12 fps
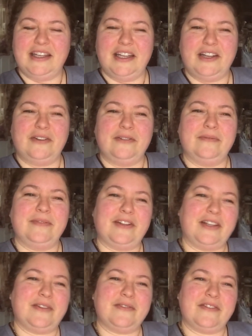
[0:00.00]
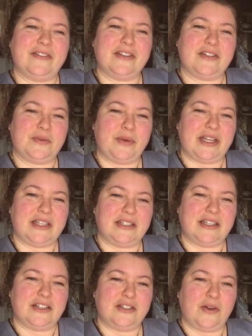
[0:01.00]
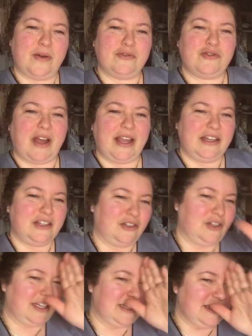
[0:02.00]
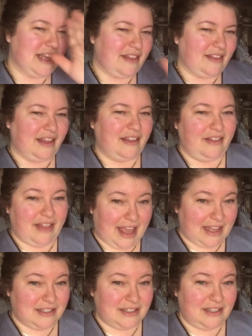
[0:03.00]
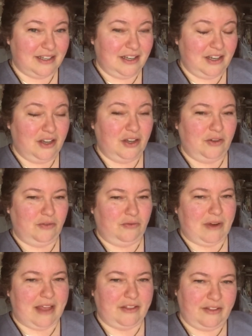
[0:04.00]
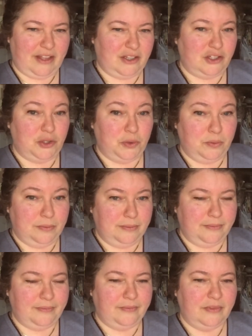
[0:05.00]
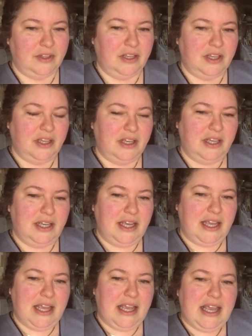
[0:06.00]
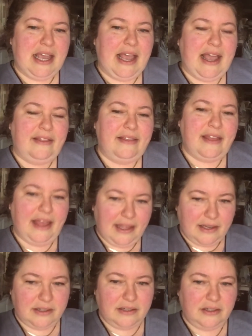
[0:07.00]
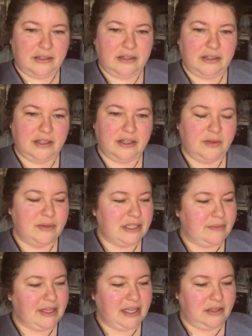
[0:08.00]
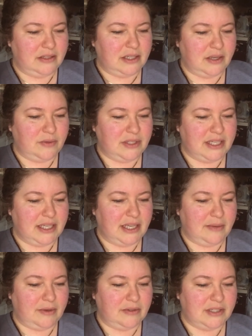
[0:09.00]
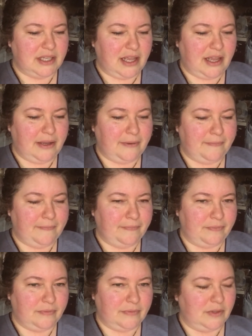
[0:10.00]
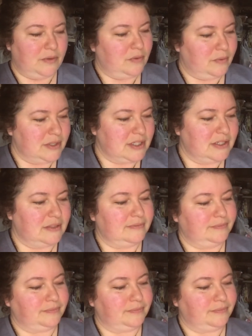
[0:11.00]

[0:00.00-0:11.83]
you know? I thought that was very sweet. And so I'm trying to look at death like that rather than doom. And then there was something else I was thinking about today. What was it?